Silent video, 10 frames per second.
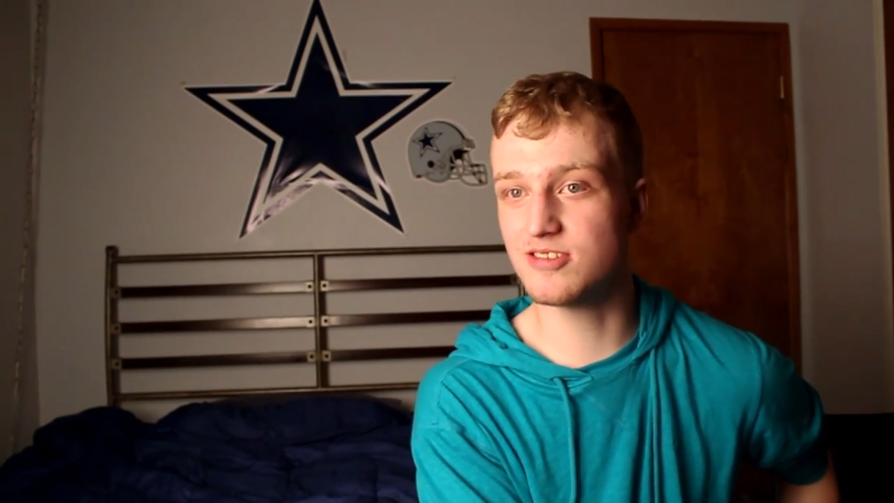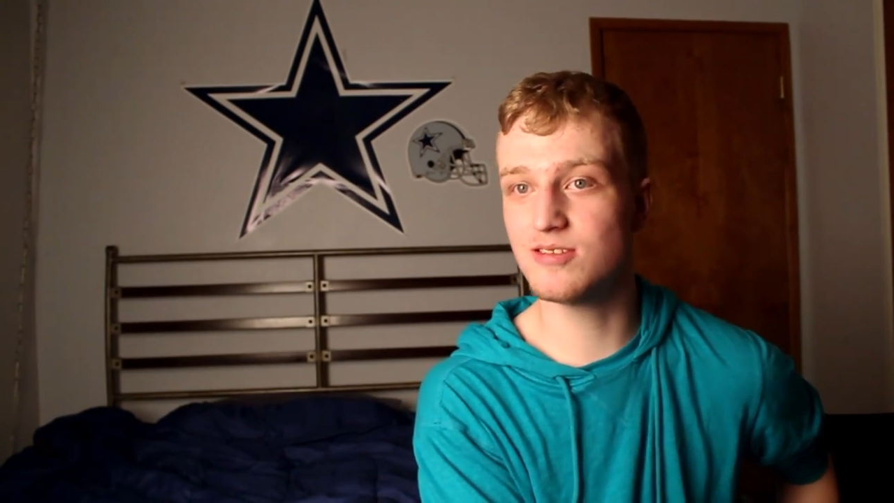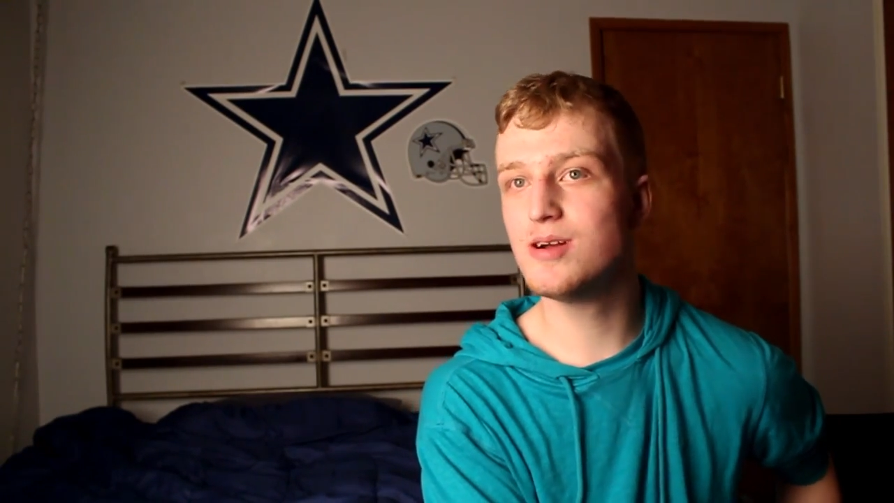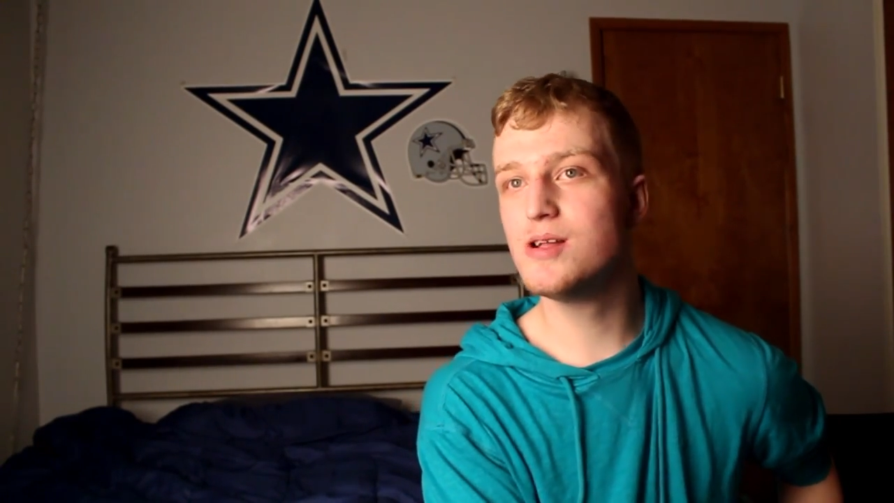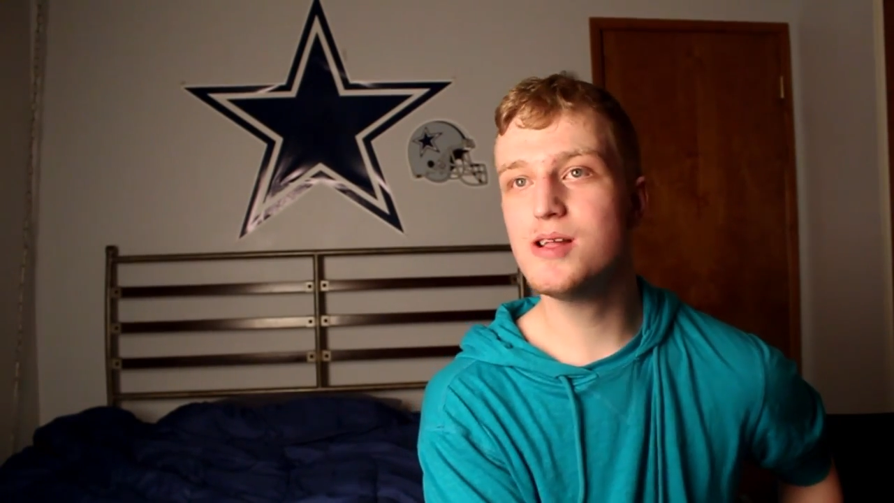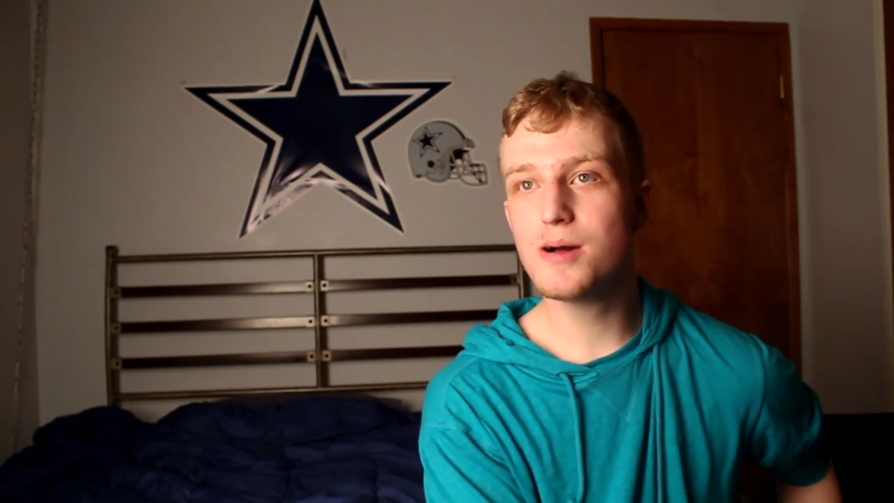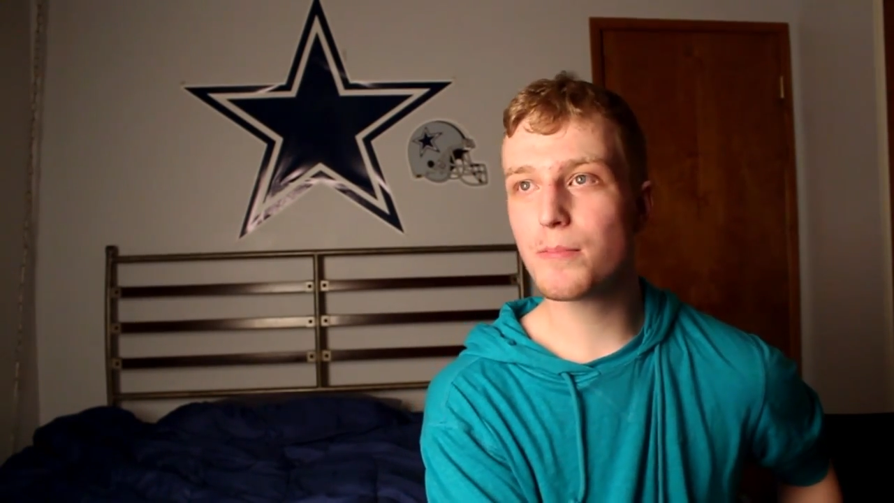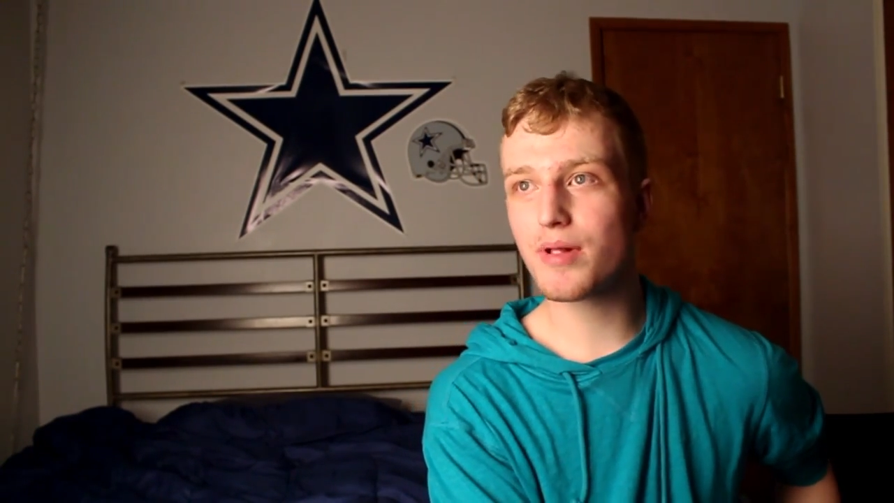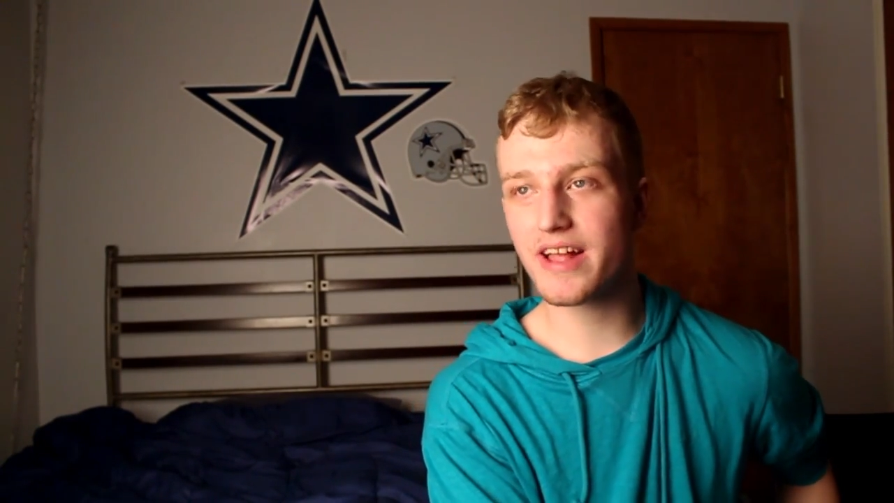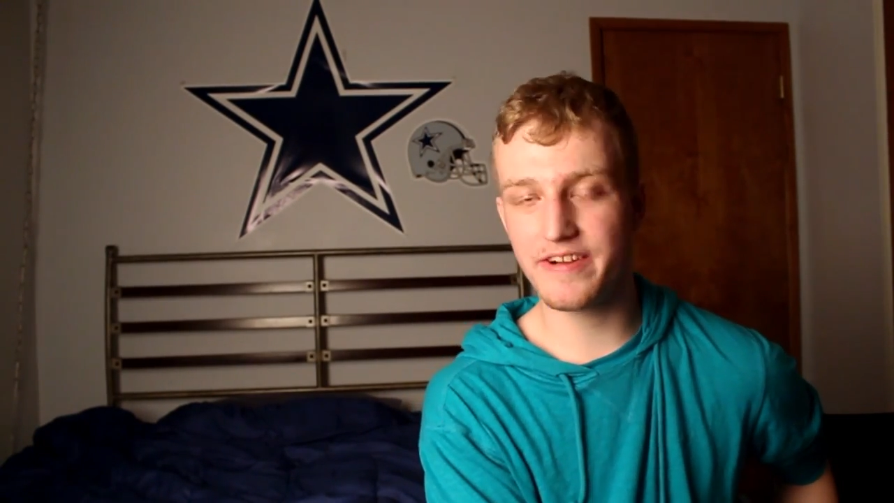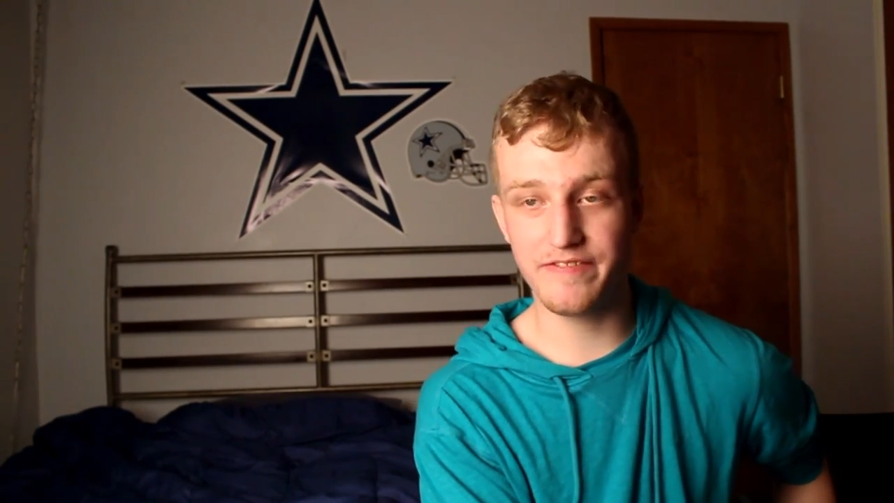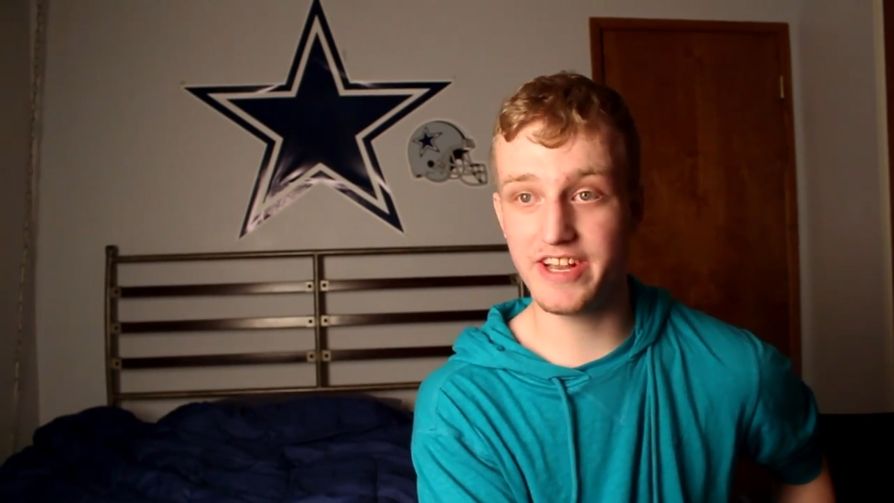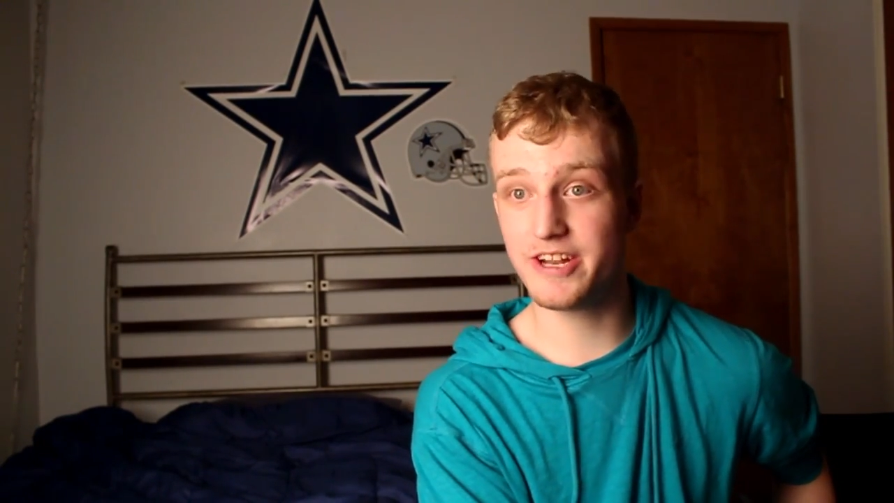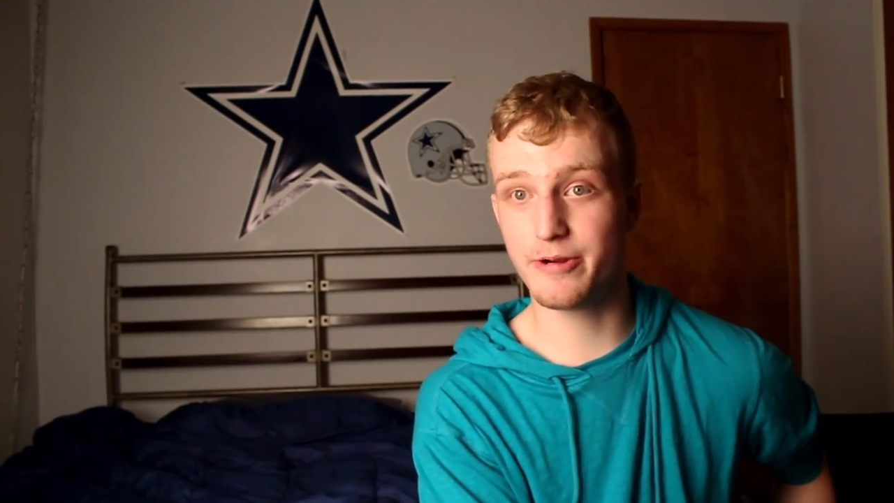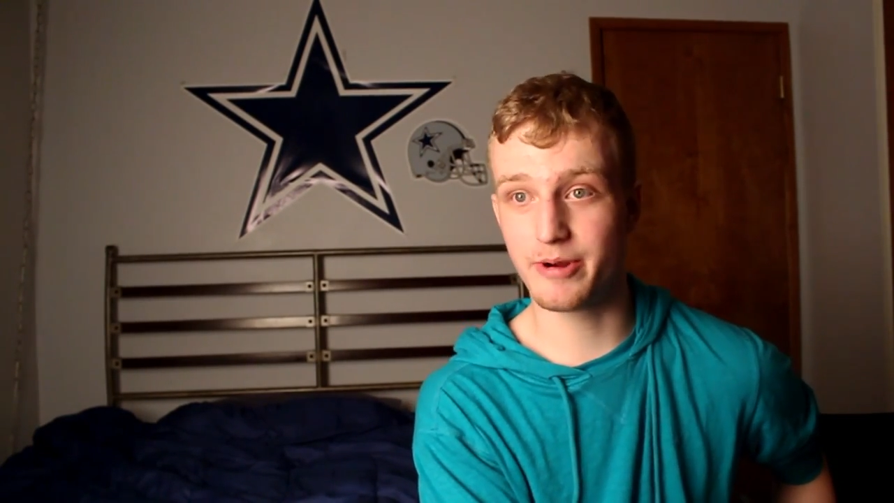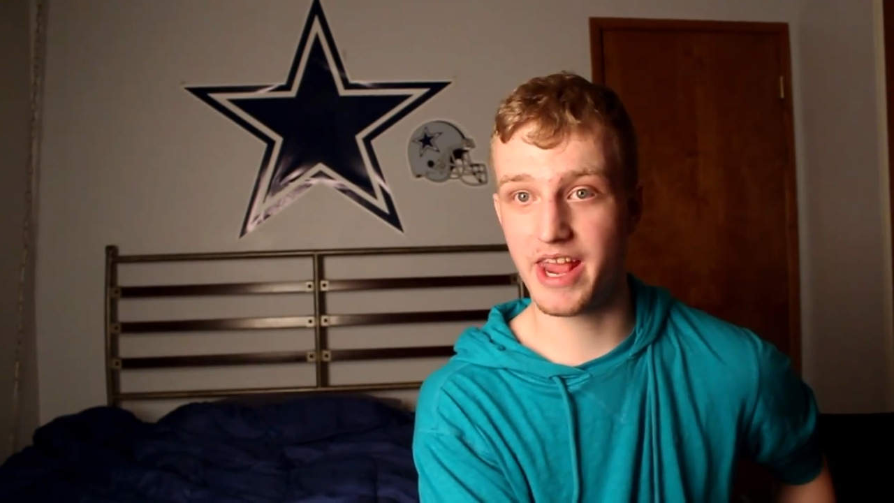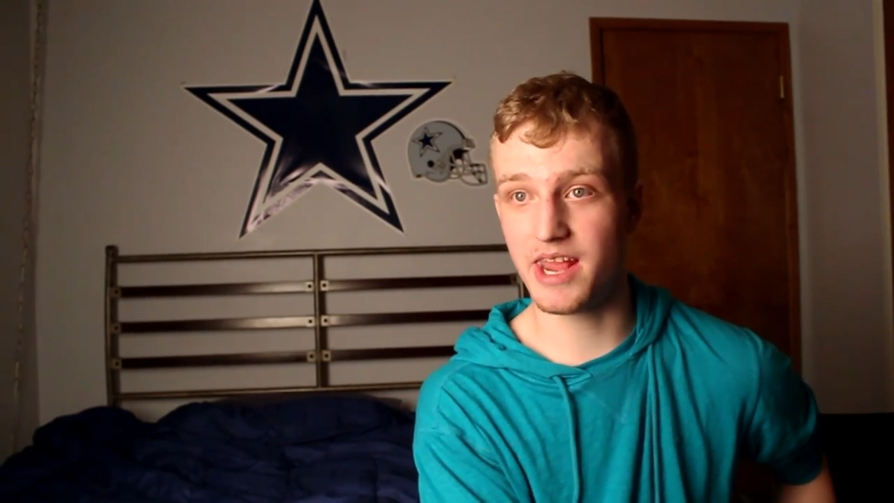to play a video